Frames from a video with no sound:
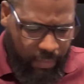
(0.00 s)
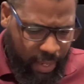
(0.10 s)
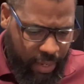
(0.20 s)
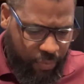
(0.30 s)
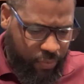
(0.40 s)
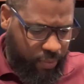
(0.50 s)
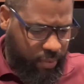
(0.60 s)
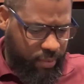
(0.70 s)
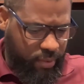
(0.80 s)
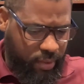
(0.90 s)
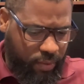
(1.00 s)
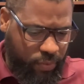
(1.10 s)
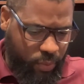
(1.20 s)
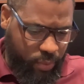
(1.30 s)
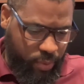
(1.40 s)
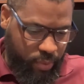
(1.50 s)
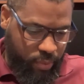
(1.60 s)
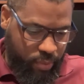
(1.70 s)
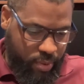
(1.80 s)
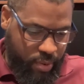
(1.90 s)
And if if you're
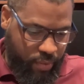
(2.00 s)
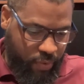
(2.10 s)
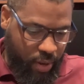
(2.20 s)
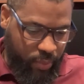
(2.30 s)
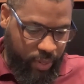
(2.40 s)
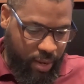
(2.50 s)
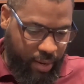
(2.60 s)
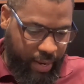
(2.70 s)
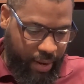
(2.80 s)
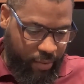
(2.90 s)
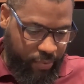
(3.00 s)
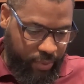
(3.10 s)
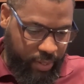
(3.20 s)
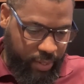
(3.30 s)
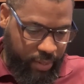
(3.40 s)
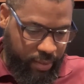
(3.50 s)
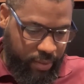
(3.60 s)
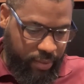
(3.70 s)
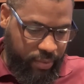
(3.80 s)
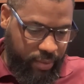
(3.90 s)
following along carefully,
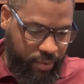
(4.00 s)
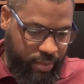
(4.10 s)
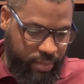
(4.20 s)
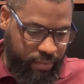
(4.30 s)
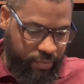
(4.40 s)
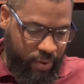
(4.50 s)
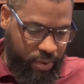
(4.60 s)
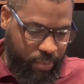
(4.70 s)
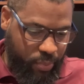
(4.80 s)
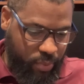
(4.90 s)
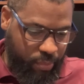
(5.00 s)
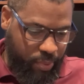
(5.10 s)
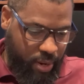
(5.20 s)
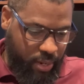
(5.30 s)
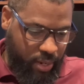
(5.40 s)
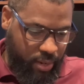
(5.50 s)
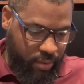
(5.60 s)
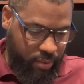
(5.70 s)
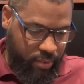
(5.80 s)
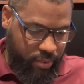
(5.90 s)
there is a very important part
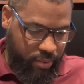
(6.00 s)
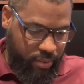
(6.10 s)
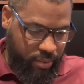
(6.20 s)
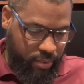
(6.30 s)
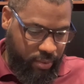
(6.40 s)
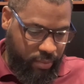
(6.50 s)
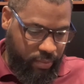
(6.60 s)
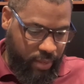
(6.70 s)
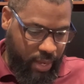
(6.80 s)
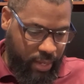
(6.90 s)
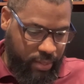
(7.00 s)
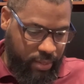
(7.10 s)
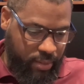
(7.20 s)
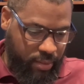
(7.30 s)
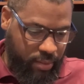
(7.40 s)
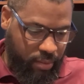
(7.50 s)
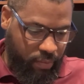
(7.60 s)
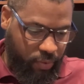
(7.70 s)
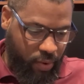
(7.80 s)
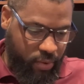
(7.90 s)
here that
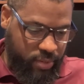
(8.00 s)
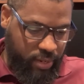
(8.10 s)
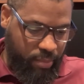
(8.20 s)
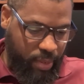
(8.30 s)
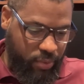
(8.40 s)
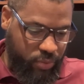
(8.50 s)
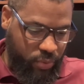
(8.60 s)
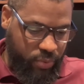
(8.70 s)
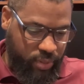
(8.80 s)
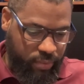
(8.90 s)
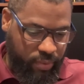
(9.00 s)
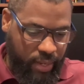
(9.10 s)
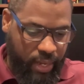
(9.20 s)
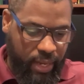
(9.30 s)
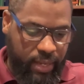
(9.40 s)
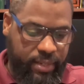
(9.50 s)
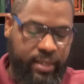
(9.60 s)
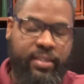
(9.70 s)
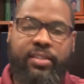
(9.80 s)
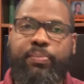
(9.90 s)
Pharaoh said about Joseph. It says
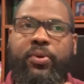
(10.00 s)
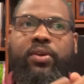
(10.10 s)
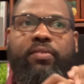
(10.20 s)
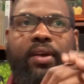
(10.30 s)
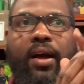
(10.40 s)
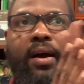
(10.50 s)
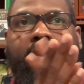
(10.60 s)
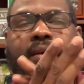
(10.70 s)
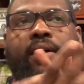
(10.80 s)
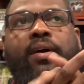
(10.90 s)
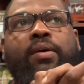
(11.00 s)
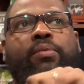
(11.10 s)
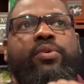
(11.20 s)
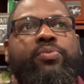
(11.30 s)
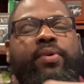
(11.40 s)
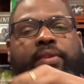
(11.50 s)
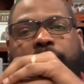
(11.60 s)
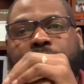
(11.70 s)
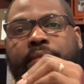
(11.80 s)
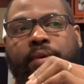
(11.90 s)
the Spirit of God was with
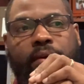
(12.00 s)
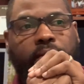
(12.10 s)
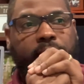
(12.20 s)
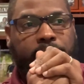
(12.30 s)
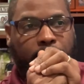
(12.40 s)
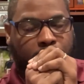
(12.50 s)
him, right?